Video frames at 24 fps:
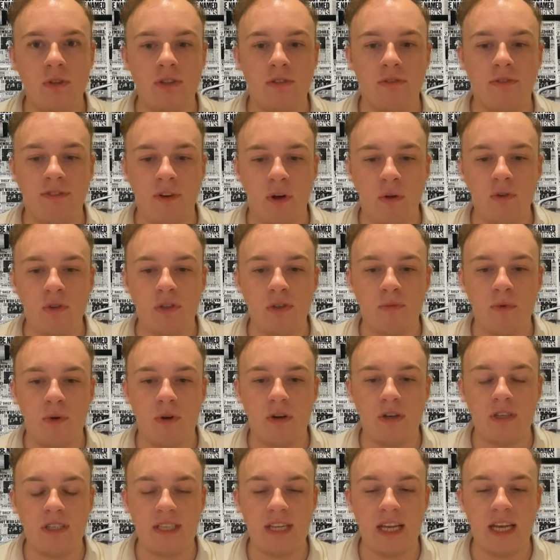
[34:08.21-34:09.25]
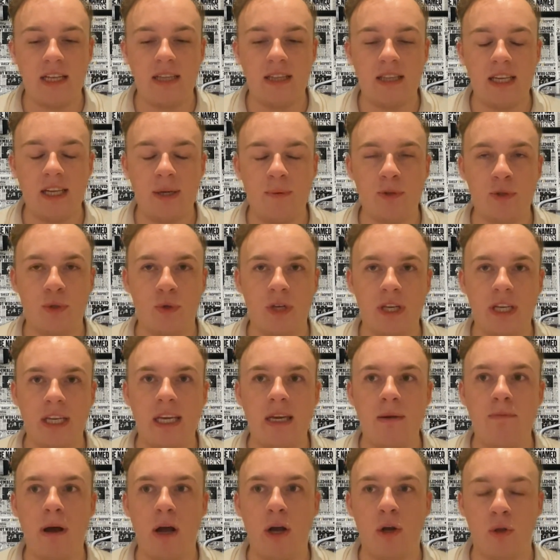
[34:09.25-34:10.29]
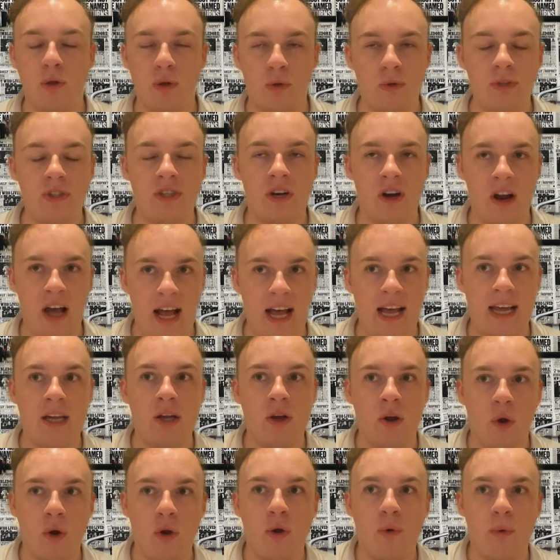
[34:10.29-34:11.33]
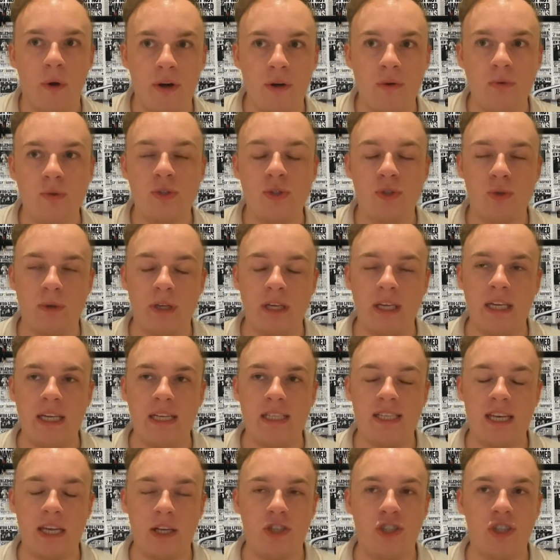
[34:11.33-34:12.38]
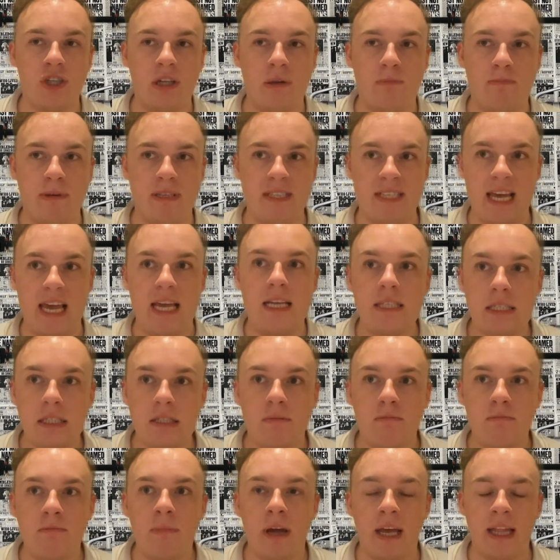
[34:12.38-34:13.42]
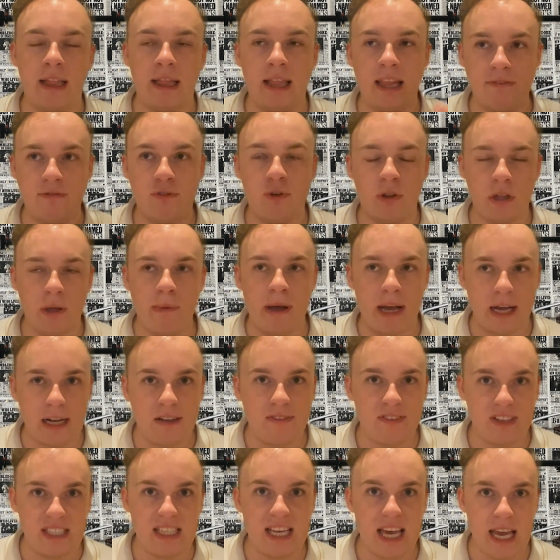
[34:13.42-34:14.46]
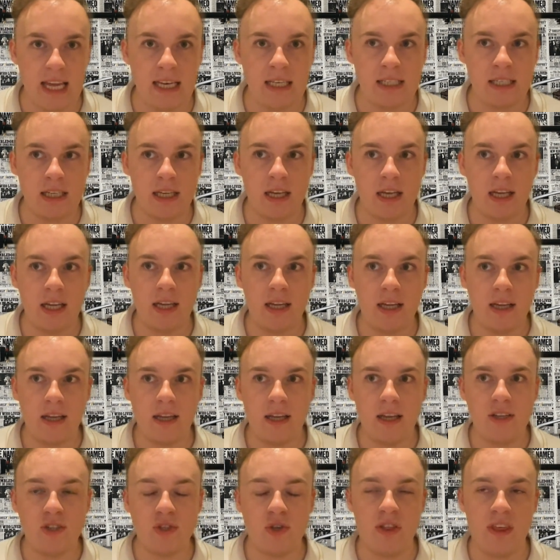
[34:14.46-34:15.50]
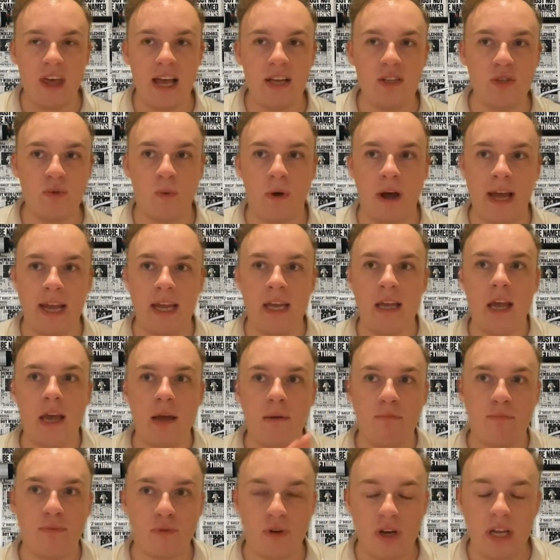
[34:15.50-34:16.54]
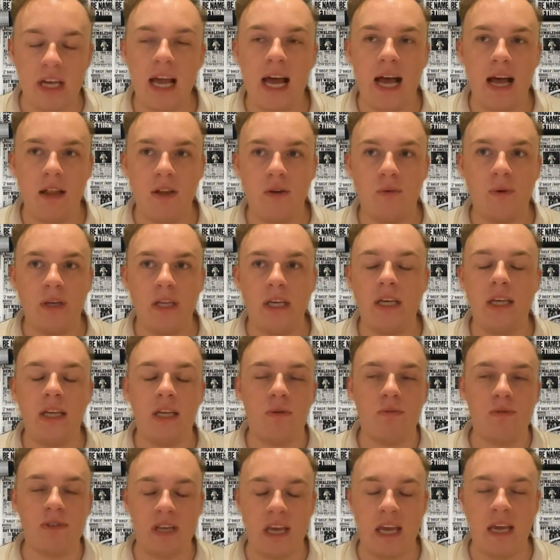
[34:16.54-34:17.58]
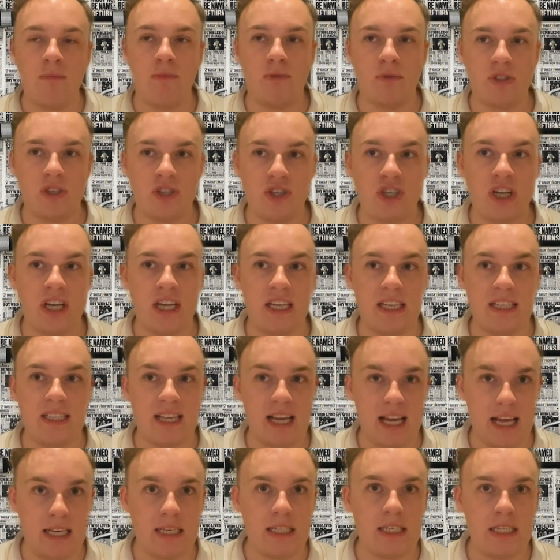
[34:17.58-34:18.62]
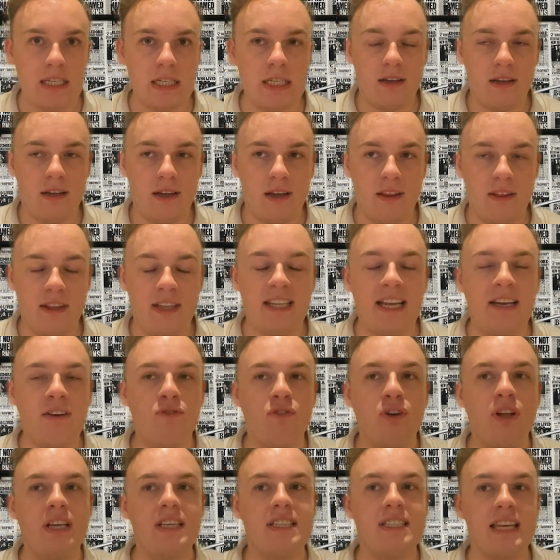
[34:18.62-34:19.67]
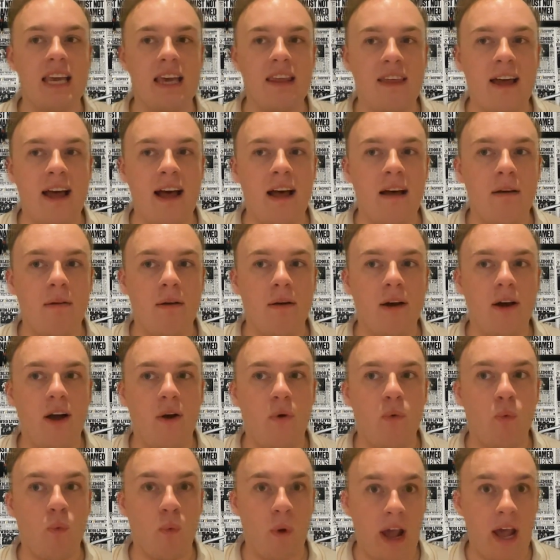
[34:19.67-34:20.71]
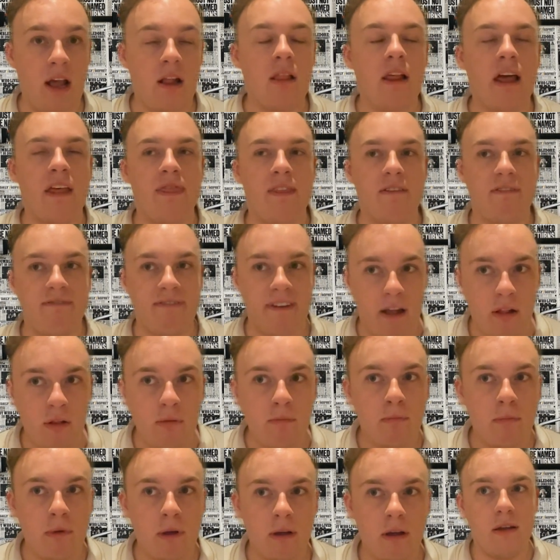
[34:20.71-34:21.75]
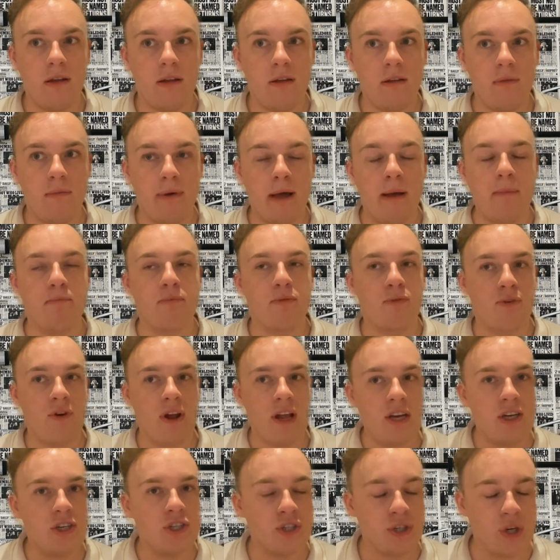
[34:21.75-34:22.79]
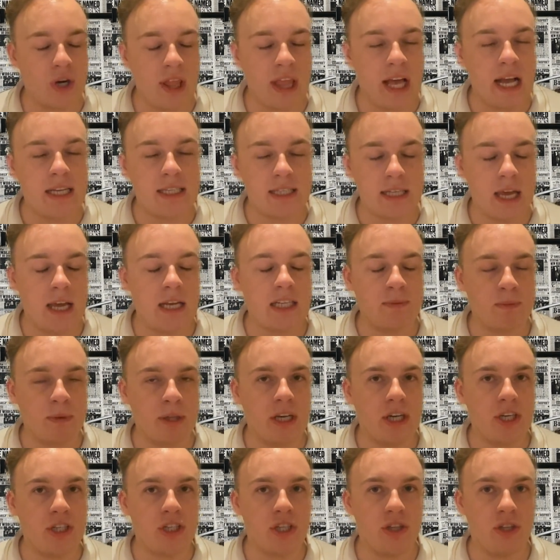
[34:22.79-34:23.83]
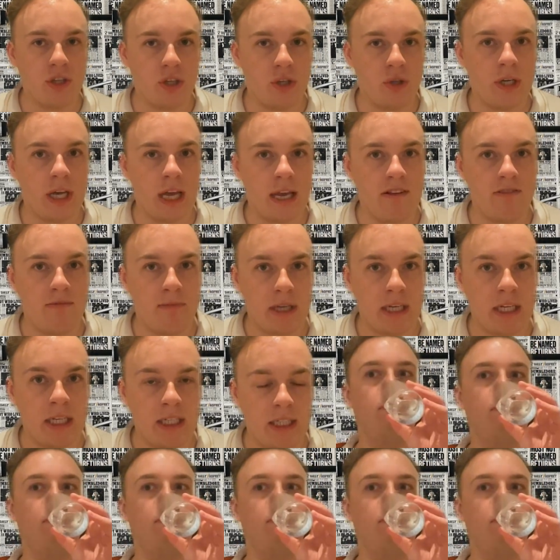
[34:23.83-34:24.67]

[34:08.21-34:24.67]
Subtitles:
Voldemort said that he was going to keep a closer eye on Quirrell, so he essentially possessed him and lived on the back of his head. So that's why pre-Halloween he was able to shake his hand. They didn't really say that well in the film, but I'm pretty sure that's the explanation that you gave me.